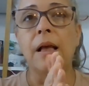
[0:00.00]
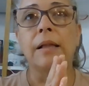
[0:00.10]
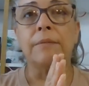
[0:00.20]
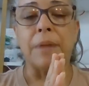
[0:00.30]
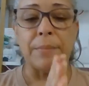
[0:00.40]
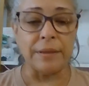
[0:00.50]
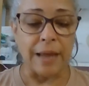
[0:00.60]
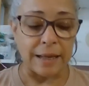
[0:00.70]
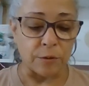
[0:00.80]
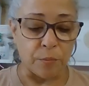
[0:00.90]
Maybe
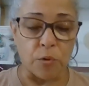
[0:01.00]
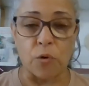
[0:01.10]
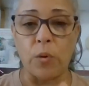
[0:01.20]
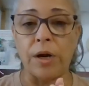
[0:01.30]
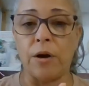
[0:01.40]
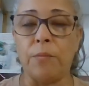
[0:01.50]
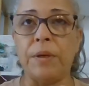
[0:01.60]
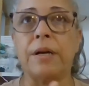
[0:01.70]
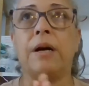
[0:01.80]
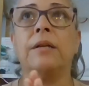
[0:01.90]
like the poor widow,
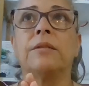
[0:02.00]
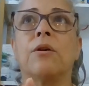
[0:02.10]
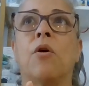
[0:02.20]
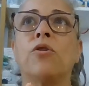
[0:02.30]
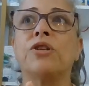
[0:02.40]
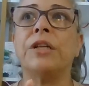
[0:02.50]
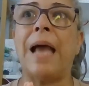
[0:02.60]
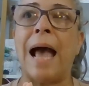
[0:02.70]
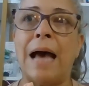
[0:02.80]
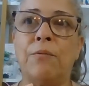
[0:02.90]
because all she
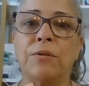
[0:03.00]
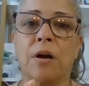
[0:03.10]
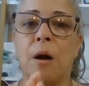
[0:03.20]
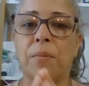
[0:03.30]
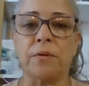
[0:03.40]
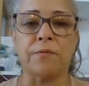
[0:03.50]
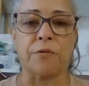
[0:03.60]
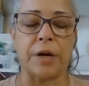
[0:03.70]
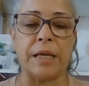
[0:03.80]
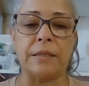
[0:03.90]
had was a couple of
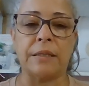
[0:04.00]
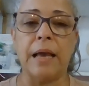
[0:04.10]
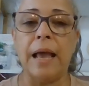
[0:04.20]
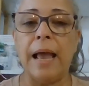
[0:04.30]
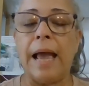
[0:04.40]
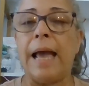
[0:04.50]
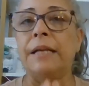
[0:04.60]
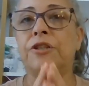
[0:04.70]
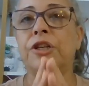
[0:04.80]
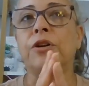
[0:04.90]
grains
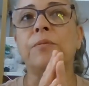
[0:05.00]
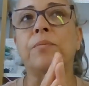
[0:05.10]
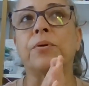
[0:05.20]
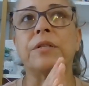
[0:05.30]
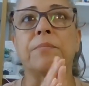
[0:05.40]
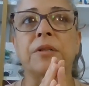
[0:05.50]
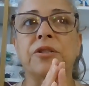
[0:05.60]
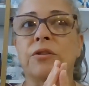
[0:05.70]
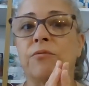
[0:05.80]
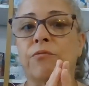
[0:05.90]
and she couldn't put as much
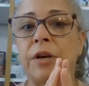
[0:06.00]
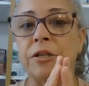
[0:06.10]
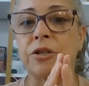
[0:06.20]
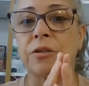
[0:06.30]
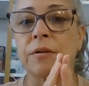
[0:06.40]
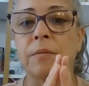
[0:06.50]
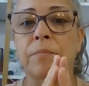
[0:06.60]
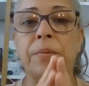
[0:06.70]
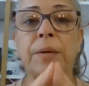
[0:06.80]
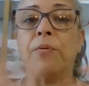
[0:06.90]
as the rich
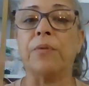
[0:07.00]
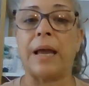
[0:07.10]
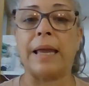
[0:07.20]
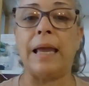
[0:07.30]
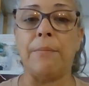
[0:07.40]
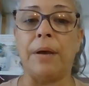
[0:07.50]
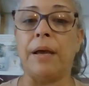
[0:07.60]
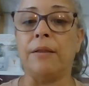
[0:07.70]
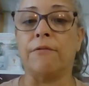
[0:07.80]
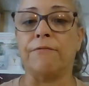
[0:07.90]
people that came
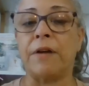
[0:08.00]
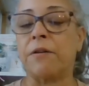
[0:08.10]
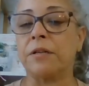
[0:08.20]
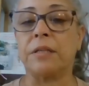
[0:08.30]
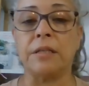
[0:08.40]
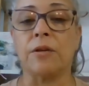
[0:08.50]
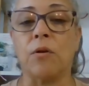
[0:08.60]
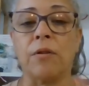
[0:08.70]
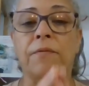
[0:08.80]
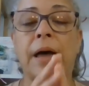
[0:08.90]
in, the Pharisees and
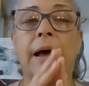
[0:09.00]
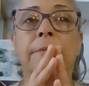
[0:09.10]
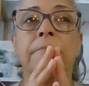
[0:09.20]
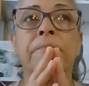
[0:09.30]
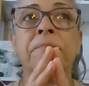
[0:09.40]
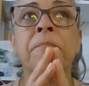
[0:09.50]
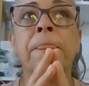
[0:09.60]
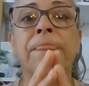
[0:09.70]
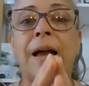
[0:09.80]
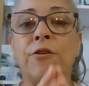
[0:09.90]
all of that
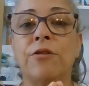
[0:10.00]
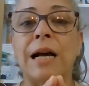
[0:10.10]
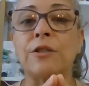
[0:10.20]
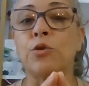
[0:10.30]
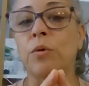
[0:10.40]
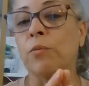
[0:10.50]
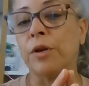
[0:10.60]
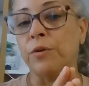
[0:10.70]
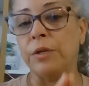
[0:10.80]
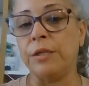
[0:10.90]
you're not doing what
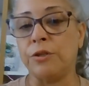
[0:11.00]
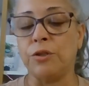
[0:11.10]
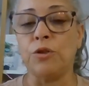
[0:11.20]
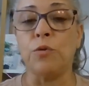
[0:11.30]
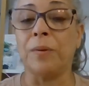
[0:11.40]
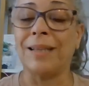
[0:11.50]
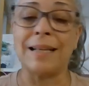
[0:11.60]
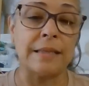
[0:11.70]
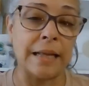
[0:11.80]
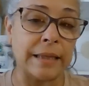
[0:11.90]
you need to do, but
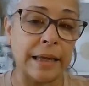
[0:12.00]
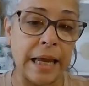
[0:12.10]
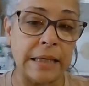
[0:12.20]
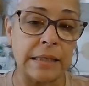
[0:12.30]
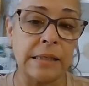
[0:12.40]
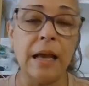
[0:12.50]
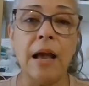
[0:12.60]
that's not the case.